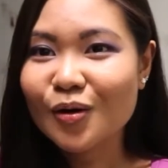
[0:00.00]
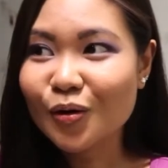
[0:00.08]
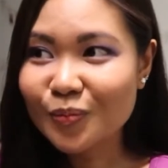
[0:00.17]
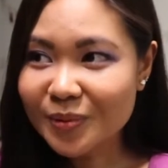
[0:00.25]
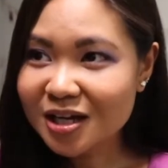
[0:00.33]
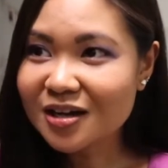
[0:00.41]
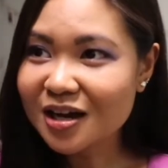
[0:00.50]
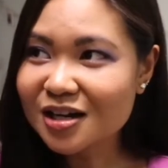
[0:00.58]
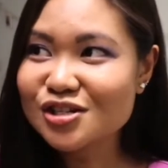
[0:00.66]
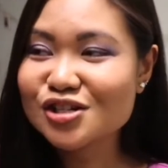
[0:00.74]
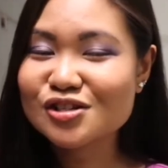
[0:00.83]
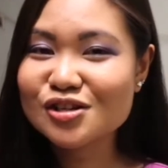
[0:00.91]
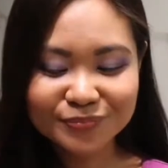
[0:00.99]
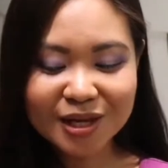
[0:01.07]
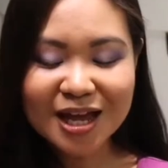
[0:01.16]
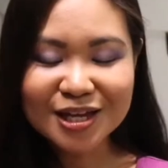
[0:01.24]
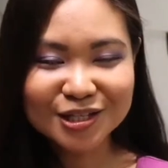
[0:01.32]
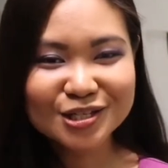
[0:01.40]
Oh my gosh,
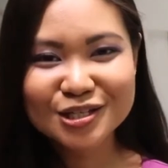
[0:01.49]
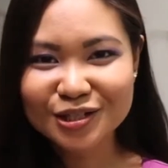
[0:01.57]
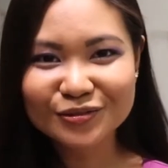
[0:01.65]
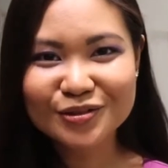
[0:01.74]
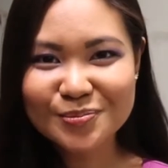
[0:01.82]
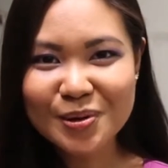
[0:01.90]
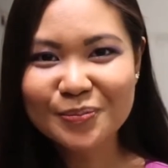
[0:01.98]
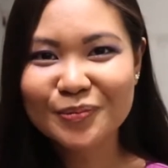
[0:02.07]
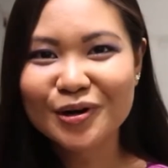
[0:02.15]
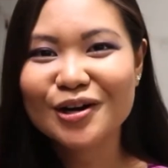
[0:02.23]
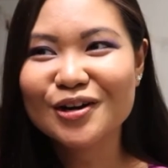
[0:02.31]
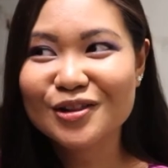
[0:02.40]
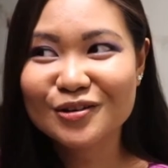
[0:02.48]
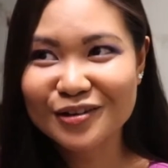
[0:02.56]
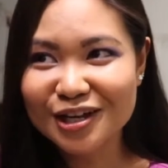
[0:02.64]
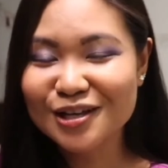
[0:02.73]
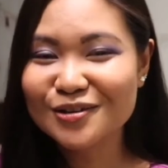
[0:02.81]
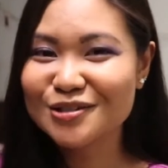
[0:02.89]
I can still remember the
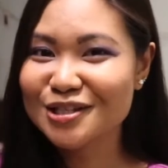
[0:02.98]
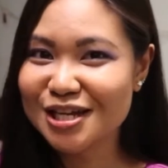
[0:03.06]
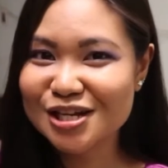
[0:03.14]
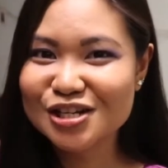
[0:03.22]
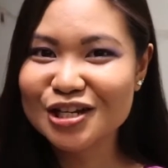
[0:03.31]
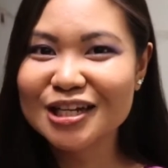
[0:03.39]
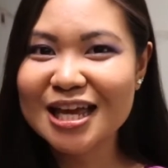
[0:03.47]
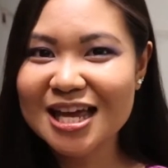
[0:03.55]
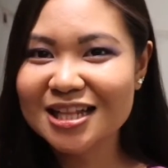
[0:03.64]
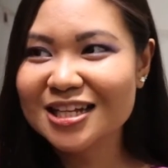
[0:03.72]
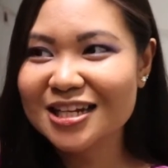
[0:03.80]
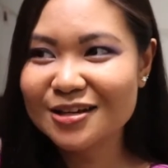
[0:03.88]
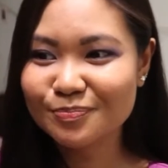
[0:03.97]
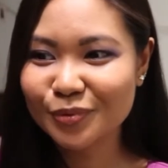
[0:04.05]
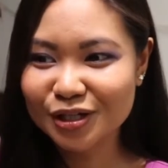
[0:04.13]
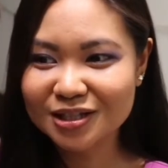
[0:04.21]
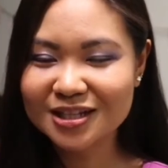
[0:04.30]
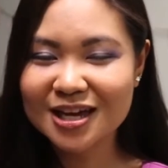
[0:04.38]
radio station
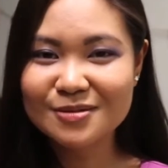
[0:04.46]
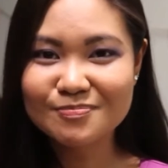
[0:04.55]
89.9